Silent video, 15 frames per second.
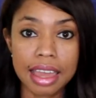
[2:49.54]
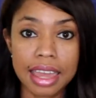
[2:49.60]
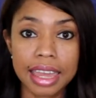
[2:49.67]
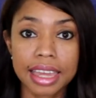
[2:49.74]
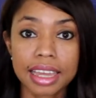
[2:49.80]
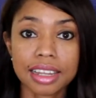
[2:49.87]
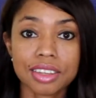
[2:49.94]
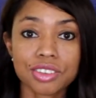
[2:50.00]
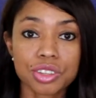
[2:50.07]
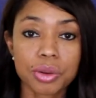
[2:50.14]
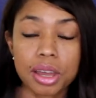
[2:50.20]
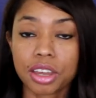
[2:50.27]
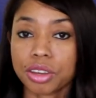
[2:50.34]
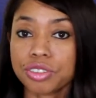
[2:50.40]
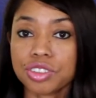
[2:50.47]
And so
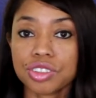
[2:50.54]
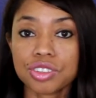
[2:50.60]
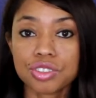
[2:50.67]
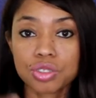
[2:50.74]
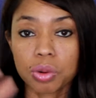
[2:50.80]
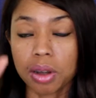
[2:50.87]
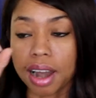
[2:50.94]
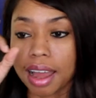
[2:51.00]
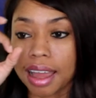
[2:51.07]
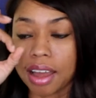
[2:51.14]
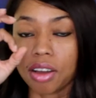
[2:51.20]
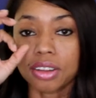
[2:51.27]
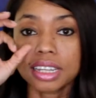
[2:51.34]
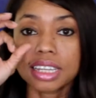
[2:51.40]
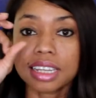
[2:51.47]
I go to the store.
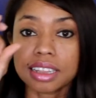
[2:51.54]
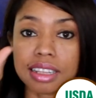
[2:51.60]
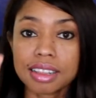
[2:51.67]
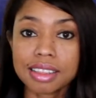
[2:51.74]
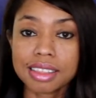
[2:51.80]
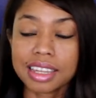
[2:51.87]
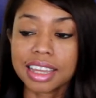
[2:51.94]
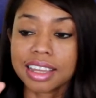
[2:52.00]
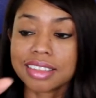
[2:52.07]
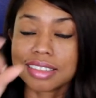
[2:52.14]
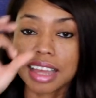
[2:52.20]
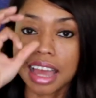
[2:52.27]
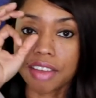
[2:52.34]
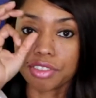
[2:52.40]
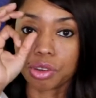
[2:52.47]
I only get the things
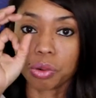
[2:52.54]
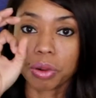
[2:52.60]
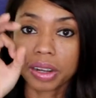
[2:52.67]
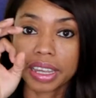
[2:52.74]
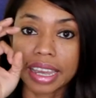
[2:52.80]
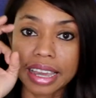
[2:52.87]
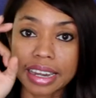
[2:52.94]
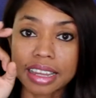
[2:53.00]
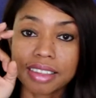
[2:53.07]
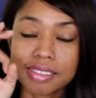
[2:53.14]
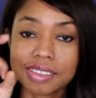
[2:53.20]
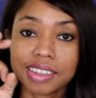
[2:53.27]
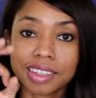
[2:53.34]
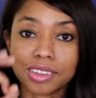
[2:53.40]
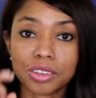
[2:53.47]
that have the organic
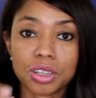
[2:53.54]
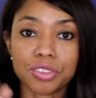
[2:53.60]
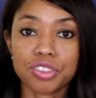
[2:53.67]
seal.